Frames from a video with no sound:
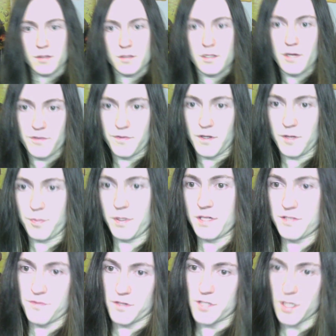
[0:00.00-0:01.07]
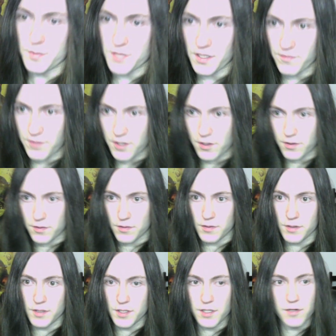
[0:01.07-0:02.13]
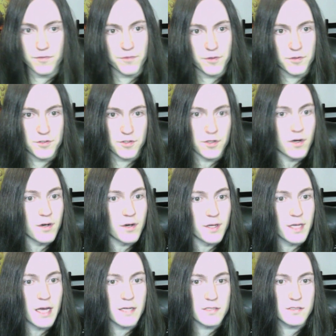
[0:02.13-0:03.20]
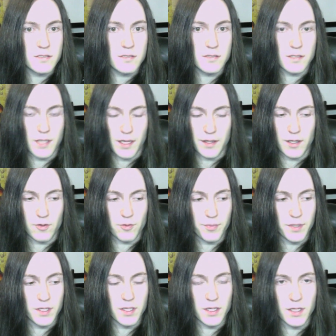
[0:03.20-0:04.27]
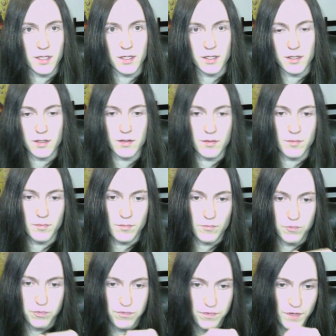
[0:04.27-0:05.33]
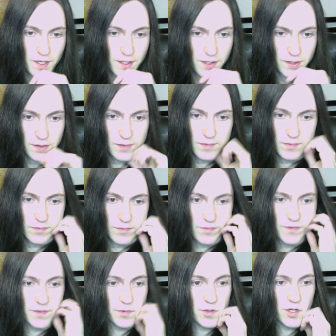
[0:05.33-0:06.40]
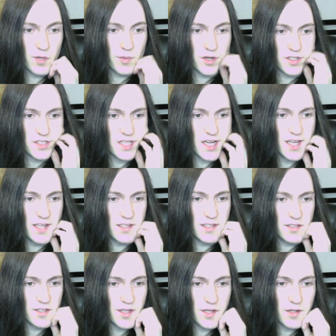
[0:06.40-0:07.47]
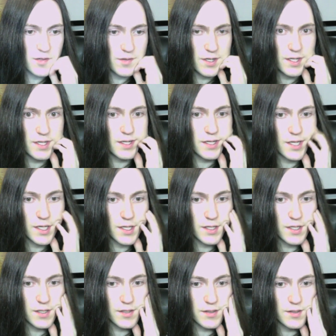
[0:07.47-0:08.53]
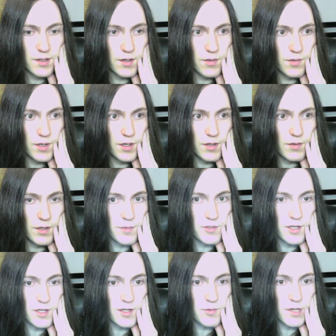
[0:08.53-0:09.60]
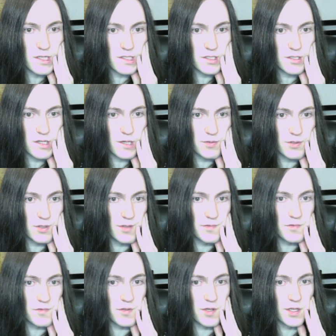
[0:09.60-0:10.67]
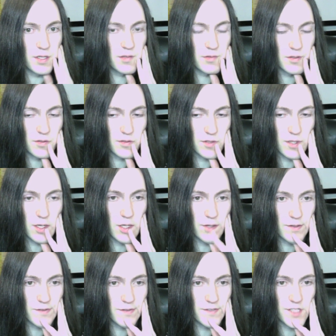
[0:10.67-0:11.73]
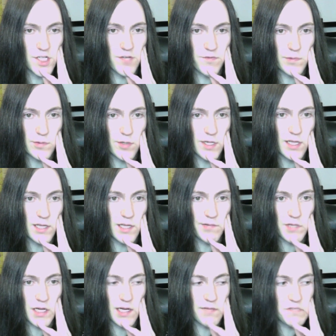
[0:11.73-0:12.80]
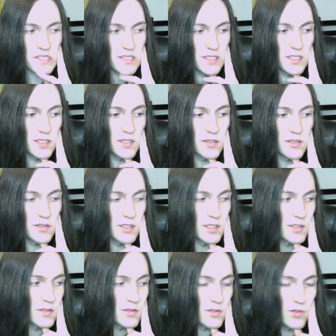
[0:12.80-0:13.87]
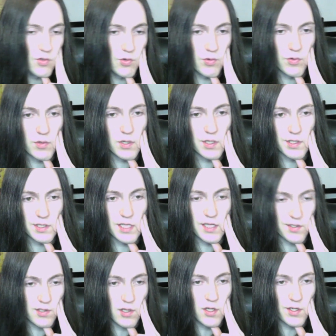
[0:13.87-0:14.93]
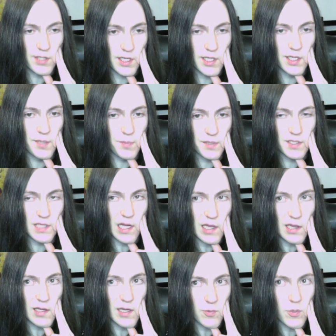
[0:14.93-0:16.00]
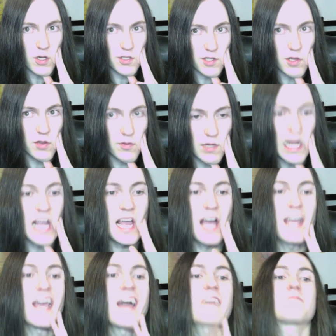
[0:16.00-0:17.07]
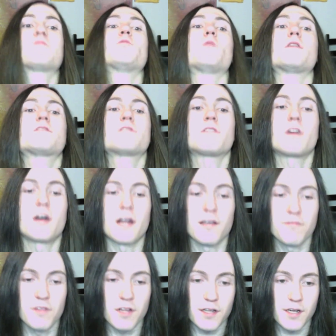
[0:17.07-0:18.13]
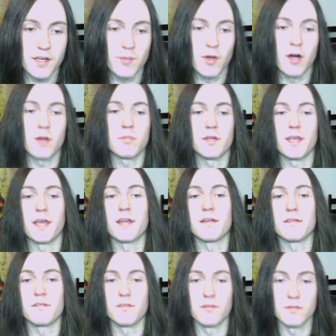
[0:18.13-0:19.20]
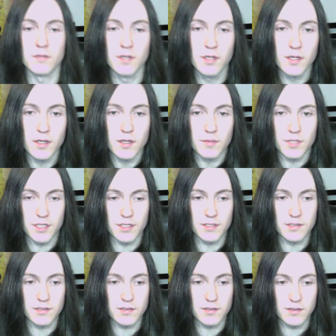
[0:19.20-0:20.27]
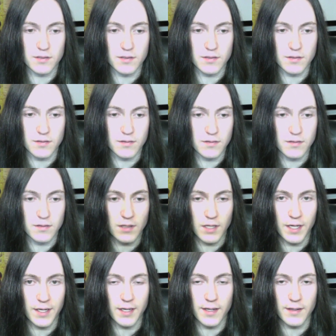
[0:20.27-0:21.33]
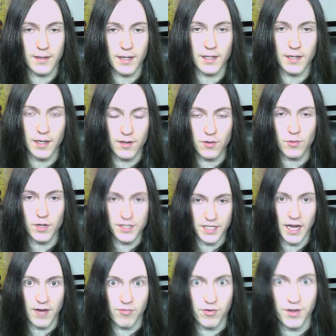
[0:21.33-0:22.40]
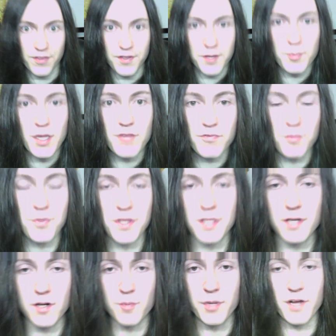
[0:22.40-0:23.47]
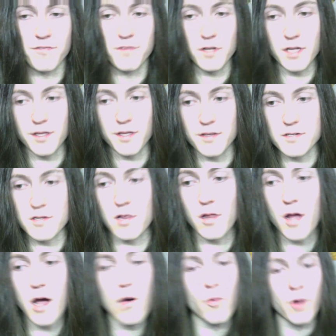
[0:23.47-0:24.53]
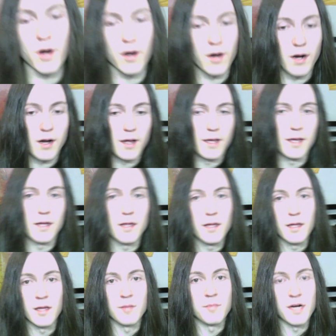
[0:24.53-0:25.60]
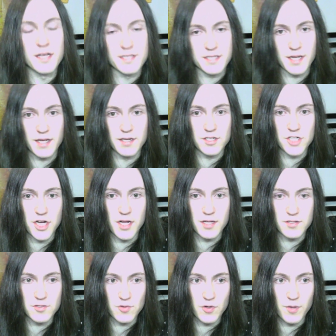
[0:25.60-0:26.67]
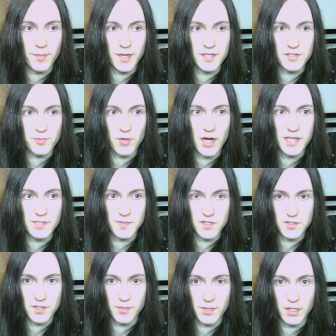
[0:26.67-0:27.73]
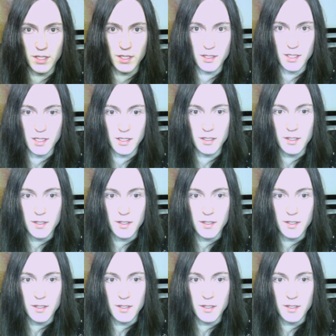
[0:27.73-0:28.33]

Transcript: Do you have any plans for a top 10 video in the near future? Yes, and that would be in fucking February or March. Did I answer that already? I don't know. I'm trying to watch the top 10 of 20, or all the shit from 2011 that I haven't seen, and so it takes a long time, because I have to watch a lot. I feel like I'm obligated to, because, like, I don't watch everything made from the year, but I feel like there's a lot where it might stand a chance, or it might surprise me, or something like that.